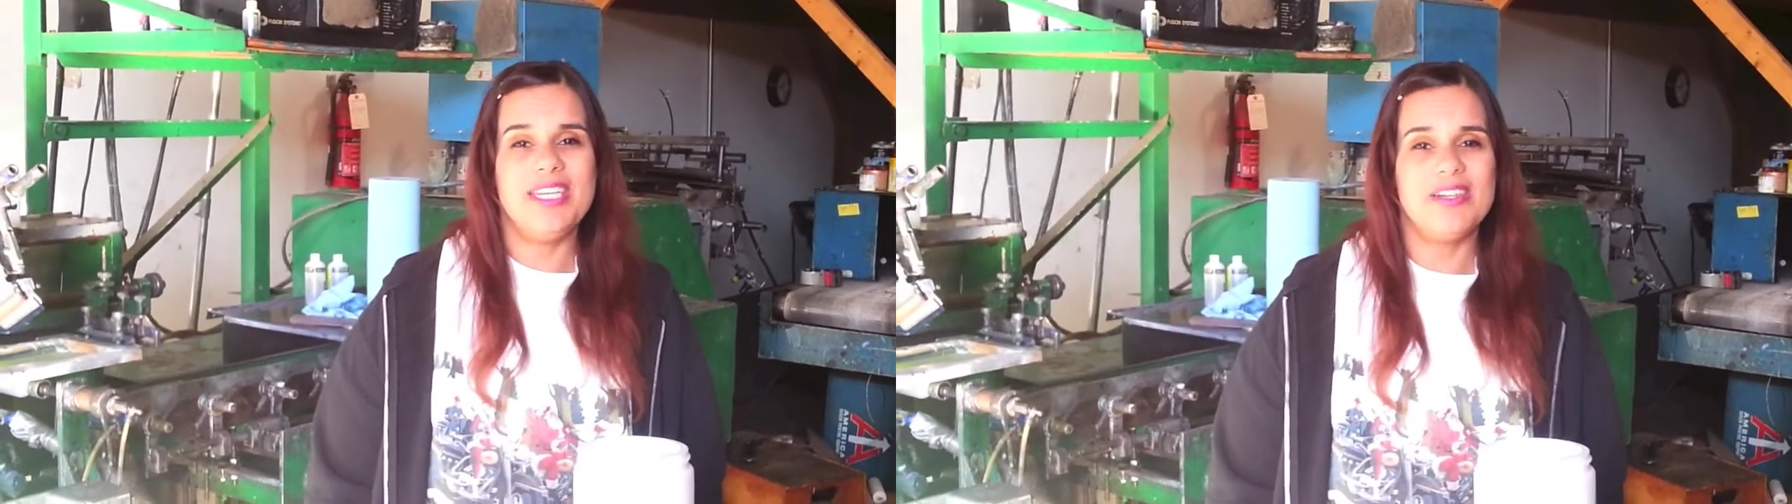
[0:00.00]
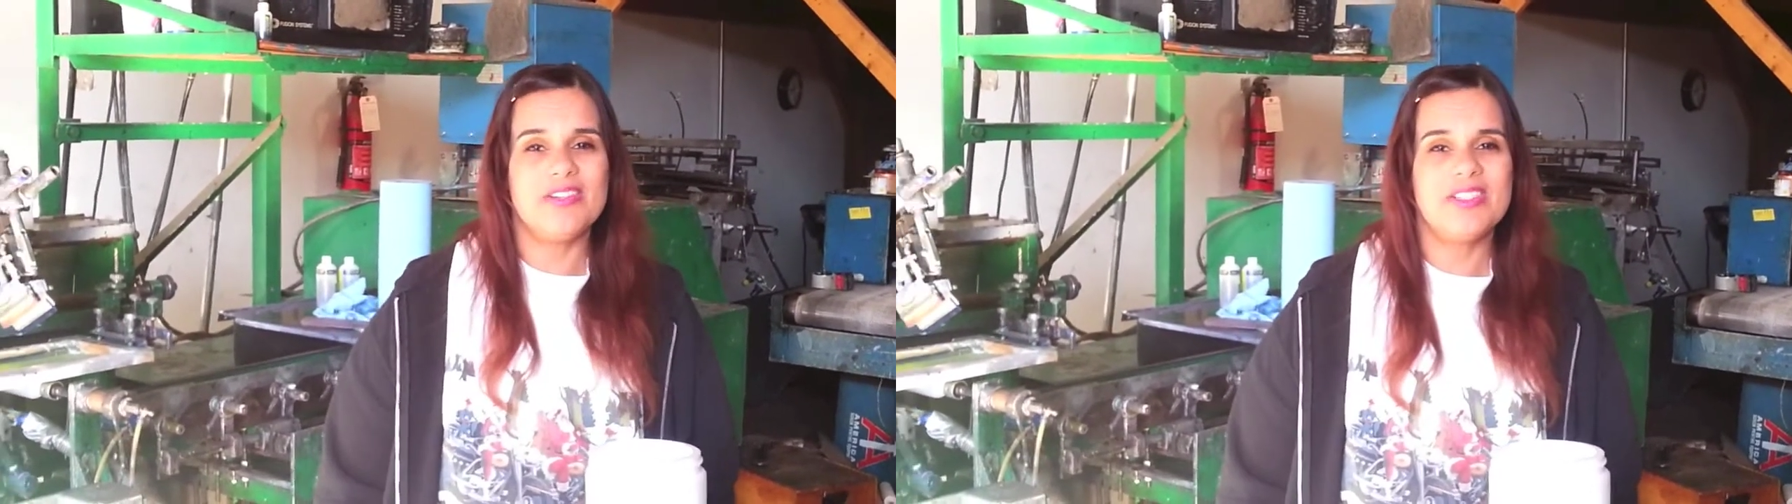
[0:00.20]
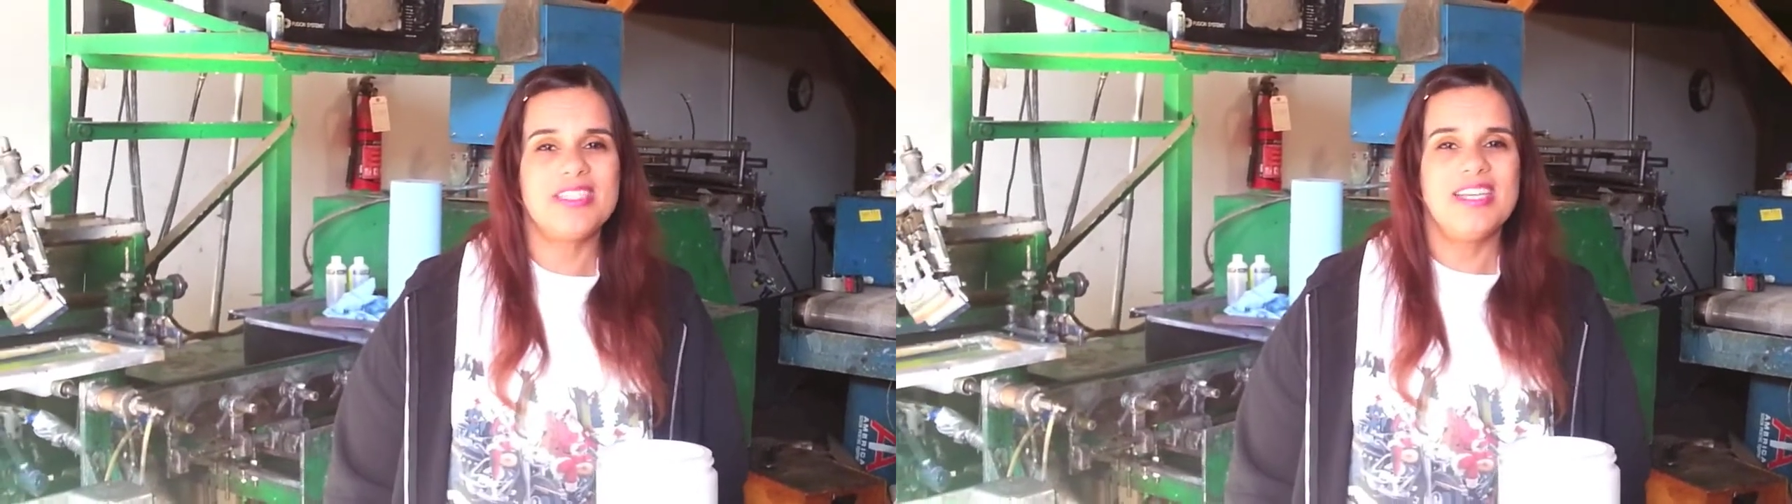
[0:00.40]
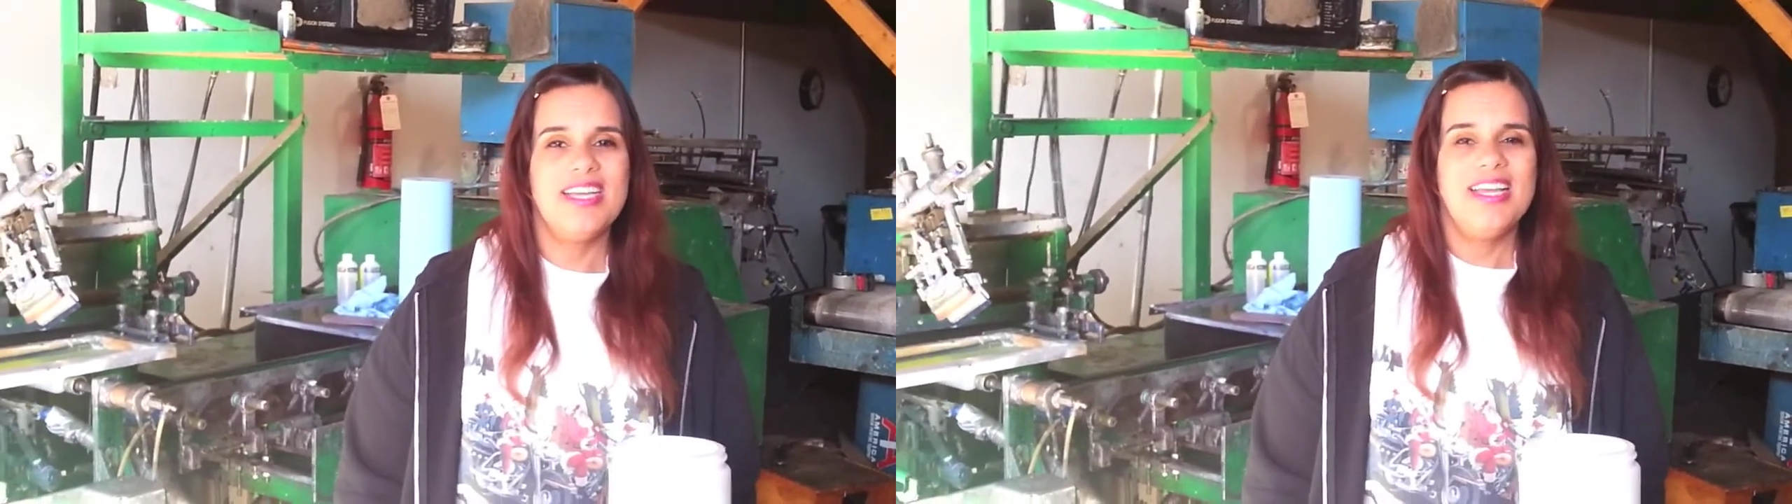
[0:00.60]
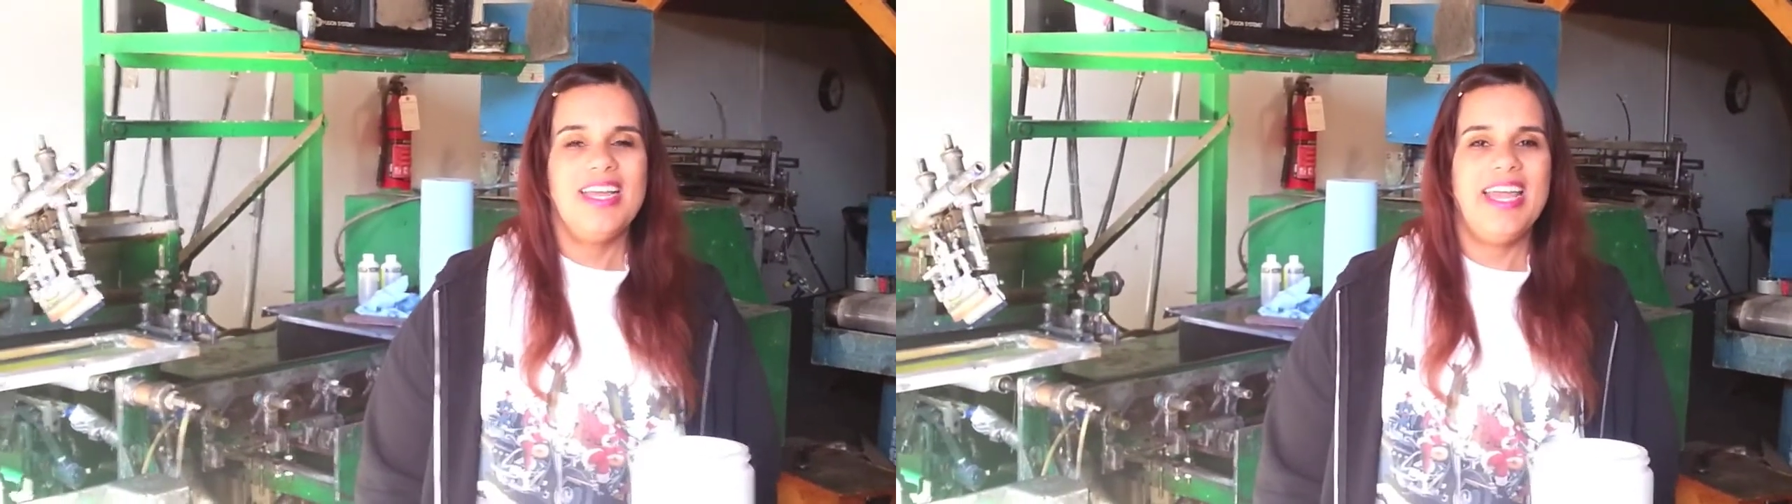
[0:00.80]
years,
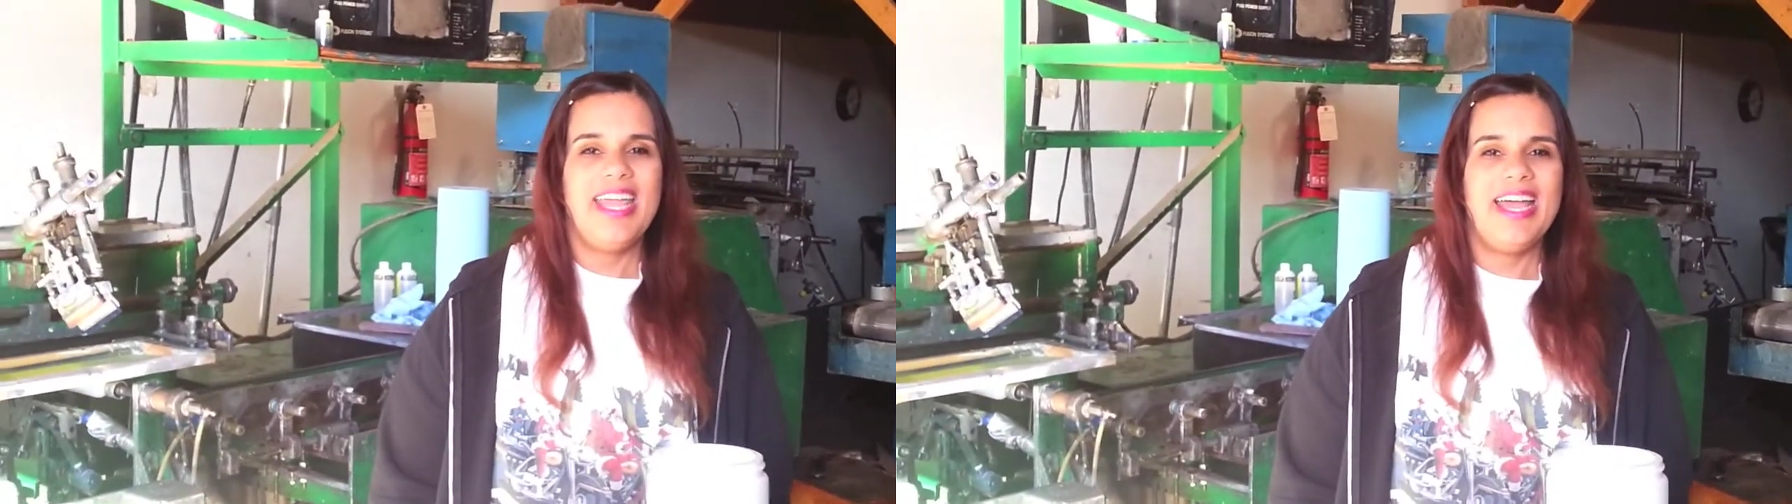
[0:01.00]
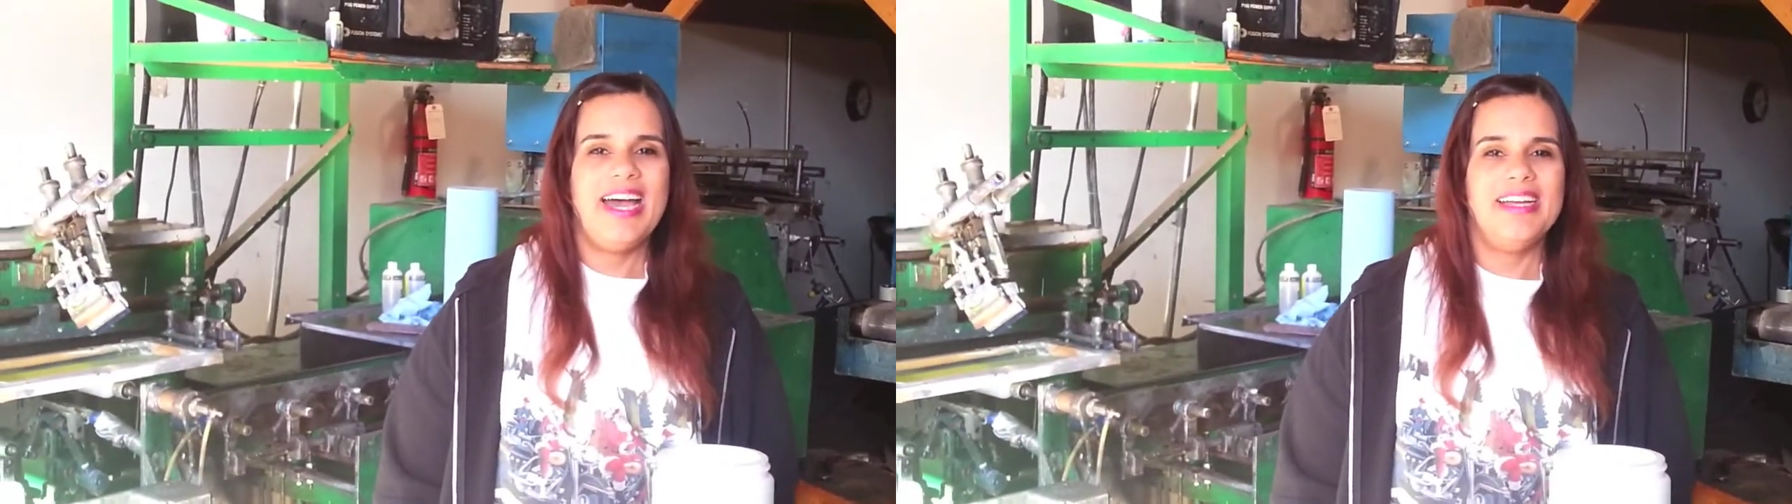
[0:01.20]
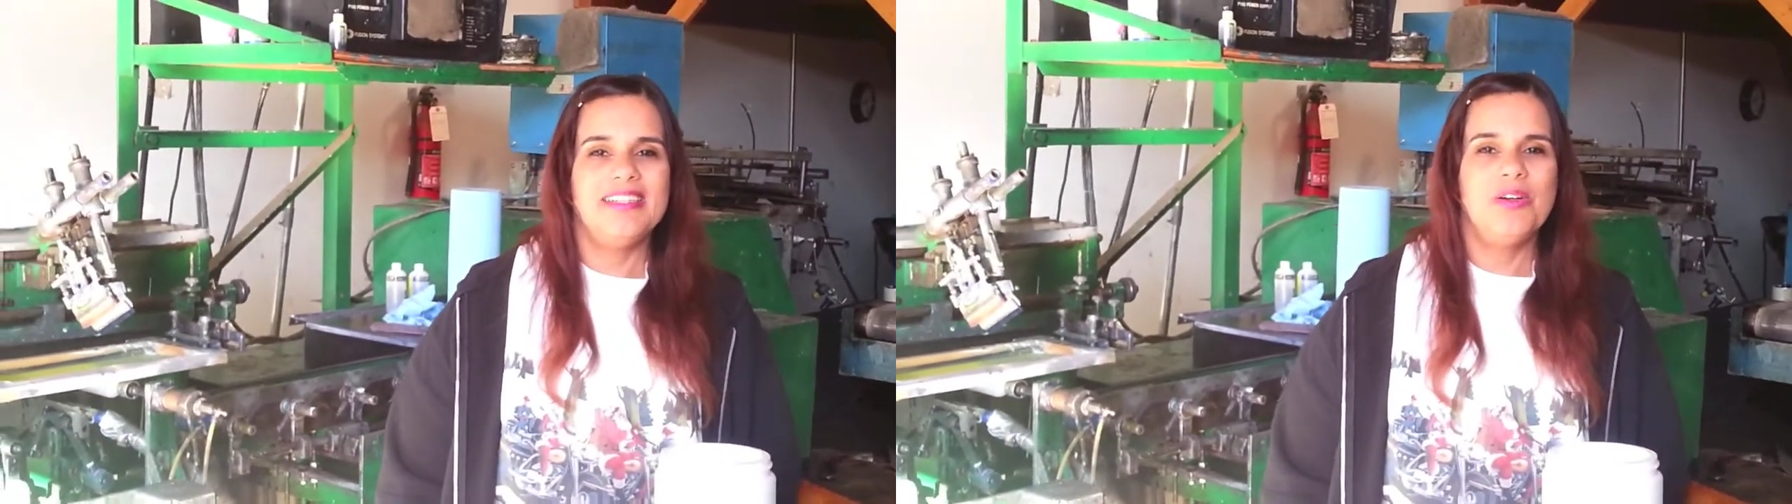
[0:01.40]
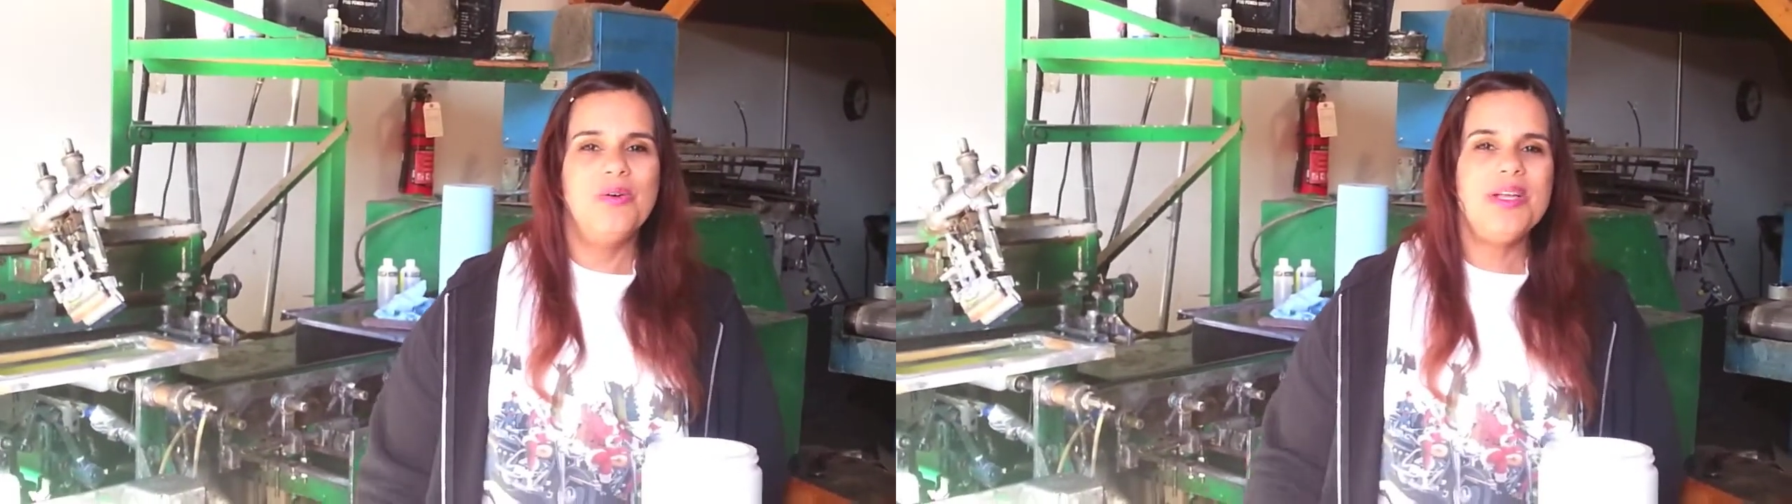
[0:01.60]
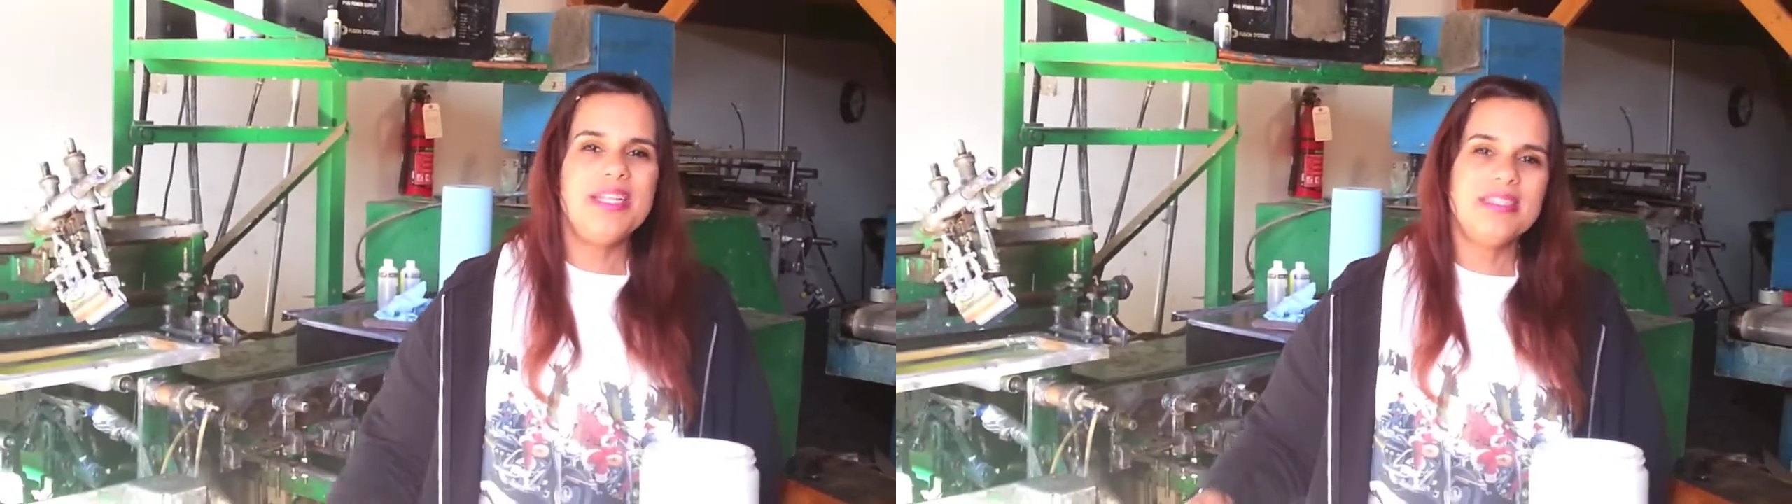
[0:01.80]
and who can